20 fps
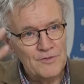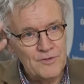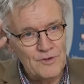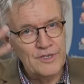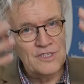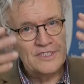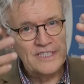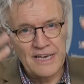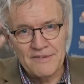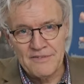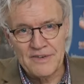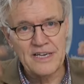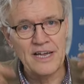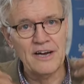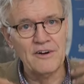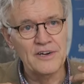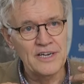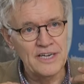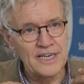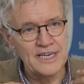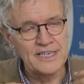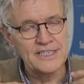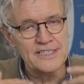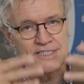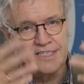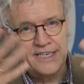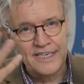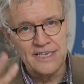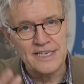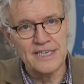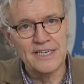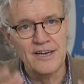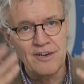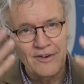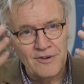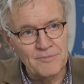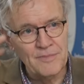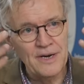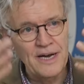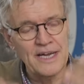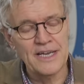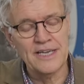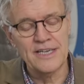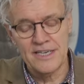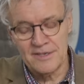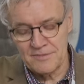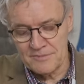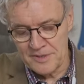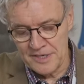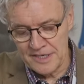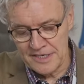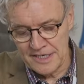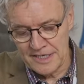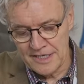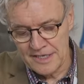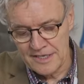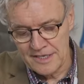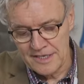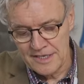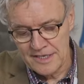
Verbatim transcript: of course have in our heads and in our mind and body.